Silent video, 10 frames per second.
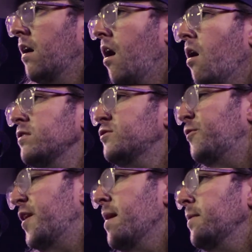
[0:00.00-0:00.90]
all
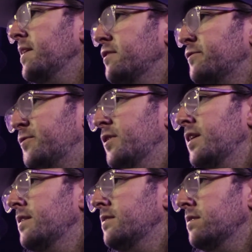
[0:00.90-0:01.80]
his family and his
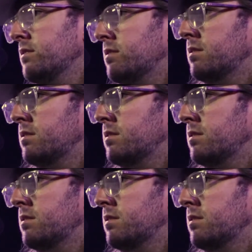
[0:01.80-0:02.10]
friends,